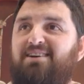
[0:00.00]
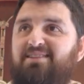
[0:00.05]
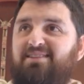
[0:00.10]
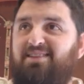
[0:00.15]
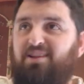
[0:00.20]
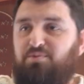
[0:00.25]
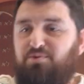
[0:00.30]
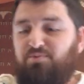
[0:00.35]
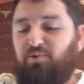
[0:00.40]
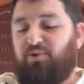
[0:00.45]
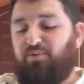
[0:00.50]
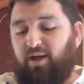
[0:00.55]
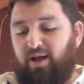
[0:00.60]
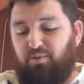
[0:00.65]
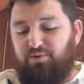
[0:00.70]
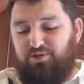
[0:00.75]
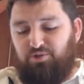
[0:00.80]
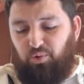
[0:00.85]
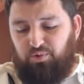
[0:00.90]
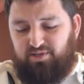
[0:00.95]
That was what I
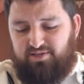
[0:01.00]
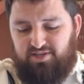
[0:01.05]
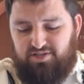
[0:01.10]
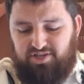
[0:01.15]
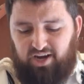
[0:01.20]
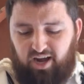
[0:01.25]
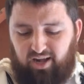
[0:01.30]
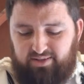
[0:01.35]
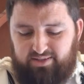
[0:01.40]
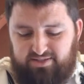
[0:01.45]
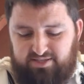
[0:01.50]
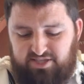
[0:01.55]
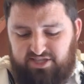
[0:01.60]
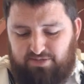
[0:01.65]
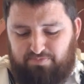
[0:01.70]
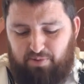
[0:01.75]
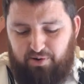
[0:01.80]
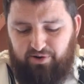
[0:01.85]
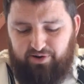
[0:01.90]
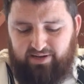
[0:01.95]
was taught as a child is a
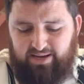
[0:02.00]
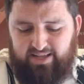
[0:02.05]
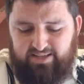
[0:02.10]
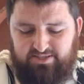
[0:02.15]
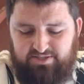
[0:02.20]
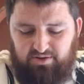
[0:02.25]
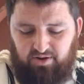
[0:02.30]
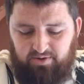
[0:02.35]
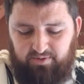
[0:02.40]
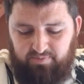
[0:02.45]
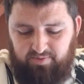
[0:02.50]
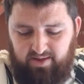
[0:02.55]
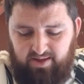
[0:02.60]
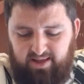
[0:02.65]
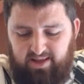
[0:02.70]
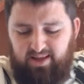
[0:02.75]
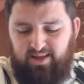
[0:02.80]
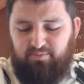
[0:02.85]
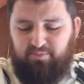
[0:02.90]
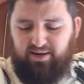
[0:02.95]
spirit led song.
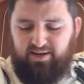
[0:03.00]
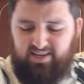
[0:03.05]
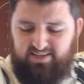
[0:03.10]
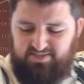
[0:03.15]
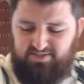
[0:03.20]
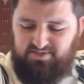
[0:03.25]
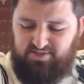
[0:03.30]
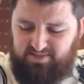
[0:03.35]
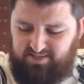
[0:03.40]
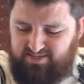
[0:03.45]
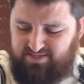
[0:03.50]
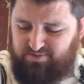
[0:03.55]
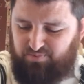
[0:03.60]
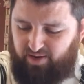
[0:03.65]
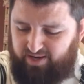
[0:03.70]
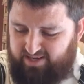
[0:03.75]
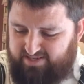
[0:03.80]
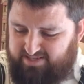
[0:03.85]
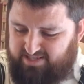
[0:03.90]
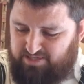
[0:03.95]
But listen to this
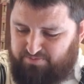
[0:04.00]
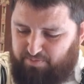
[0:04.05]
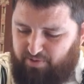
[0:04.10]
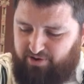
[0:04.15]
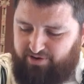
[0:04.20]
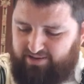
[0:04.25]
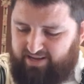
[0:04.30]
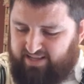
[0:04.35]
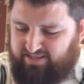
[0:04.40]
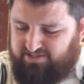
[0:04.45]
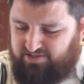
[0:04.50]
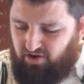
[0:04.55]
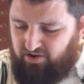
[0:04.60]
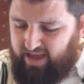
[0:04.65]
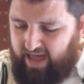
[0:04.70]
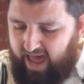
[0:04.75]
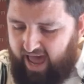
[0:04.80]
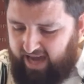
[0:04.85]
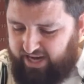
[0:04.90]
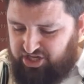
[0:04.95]
what does a spirit led
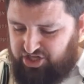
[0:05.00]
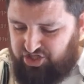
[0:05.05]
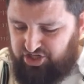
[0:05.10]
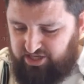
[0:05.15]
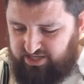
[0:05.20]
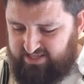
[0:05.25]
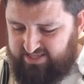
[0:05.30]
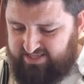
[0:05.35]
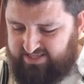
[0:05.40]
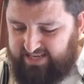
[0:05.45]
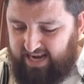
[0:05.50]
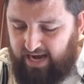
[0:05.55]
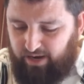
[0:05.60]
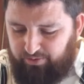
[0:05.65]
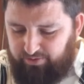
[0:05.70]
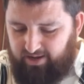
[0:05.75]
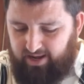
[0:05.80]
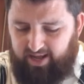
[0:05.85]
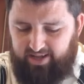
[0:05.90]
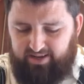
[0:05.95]
song actually
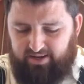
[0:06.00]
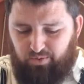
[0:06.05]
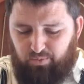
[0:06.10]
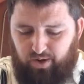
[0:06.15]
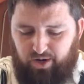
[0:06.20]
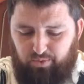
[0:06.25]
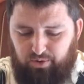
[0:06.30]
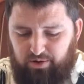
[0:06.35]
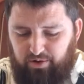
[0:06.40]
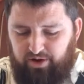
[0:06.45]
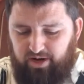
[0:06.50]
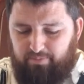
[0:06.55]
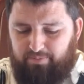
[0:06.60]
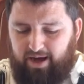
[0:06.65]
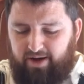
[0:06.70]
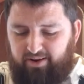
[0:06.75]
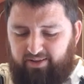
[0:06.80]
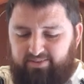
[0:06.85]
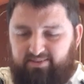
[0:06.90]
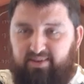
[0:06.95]
sound like? And what do we learn
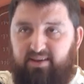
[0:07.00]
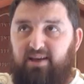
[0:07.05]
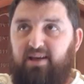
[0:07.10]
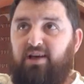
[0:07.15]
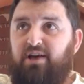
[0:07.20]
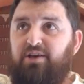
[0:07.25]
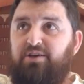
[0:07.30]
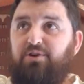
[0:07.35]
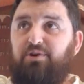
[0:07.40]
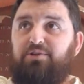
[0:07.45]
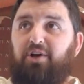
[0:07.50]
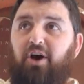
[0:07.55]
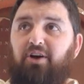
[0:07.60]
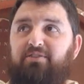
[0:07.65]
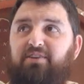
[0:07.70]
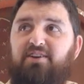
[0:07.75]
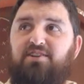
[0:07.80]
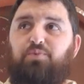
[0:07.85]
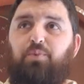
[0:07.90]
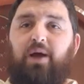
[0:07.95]
about it? You'll
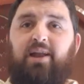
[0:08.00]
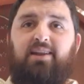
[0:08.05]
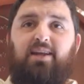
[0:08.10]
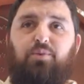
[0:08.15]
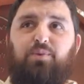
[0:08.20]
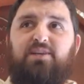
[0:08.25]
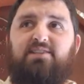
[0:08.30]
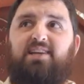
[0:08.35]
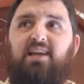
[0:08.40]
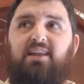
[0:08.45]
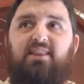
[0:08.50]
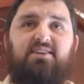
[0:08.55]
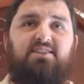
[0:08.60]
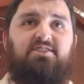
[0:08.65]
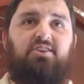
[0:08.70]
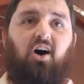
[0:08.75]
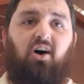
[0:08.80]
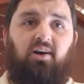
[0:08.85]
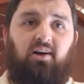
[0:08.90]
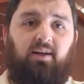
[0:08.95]
notice when did we sing this
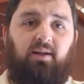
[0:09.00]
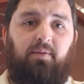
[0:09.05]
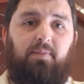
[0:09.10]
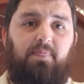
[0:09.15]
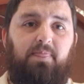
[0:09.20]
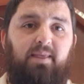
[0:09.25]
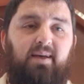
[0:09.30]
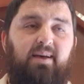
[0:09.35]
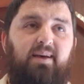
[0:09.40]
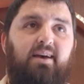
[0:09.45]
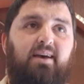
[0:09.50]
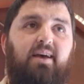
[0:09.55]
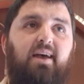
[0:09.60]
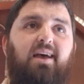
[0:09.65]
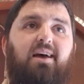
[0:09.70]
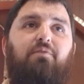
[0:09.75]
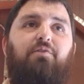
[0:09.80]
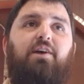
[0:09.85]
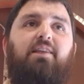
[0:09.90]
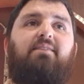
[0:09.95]
song?
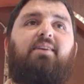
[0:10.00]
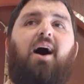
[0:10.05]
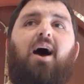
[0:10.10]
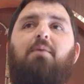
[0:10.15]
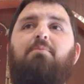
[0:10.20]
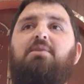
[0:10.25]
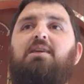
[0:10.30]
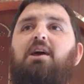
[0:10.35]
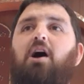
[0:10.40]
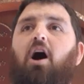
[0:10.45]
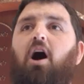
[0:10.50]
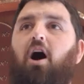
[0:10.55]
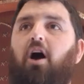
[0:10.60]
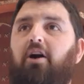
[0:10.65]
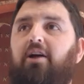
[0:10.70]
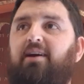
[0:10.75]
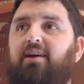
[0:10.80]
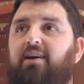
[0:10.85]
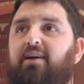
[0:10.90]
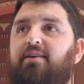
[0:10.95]
Every time the
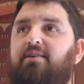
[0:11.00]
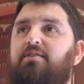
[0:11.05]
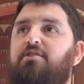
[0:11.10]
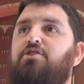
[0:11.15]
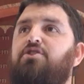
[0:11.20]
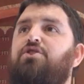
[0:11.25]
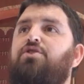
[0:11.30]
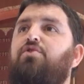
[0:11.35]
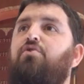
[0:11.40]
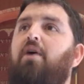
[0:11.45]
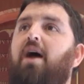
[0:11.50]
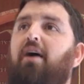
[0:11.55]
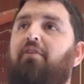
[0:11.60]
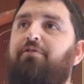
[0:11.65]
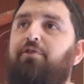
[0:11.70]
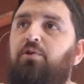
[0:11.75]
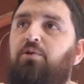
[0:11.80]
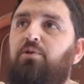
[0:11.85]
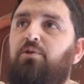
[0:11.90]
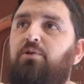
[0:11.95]
ark
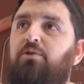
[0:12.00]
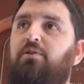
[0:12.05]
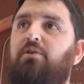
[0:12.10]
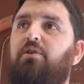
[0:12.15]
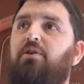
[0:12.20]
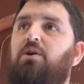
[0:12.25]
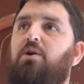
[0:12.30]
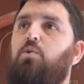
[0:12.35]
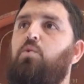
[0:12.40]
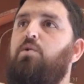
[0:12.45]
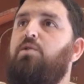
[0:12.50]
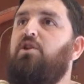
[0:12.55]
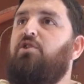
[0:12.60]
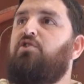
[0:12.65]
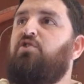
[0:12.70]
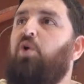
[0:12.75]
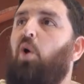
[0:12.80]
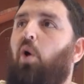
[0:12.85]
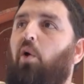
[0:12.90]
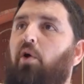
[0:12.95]
traveled with the
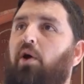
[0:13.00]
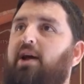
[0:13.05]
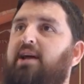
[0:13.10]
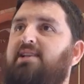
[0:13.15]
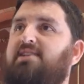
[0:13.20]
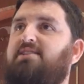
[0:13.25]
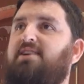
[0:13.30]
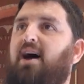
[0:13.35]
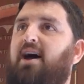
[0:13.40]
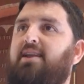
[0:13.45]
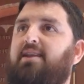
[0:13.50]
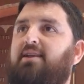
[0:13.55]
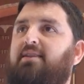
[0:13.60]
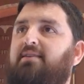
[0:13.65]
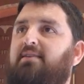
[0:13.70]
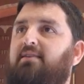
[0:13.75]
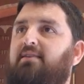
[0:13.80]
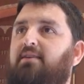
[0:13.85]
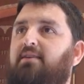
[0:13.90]
Torah inside it.